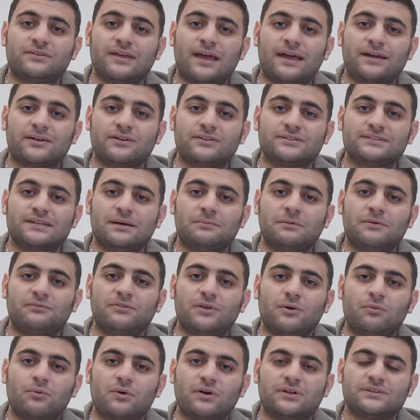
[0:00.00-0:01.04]
tackle some of
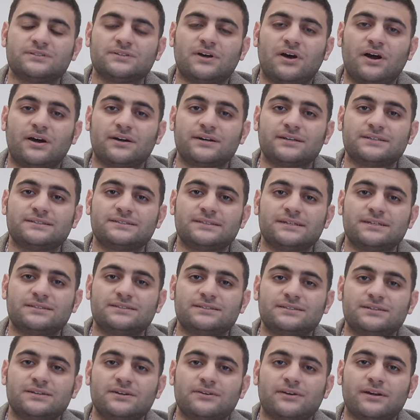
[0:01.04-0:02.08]
the world's hardest
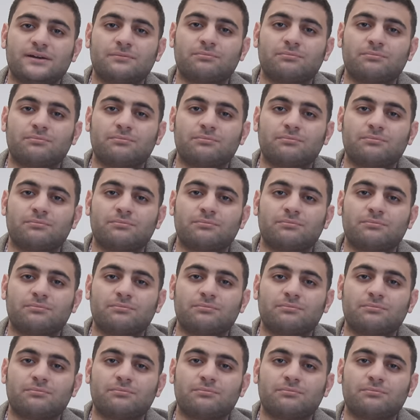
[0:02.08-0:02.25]
engineering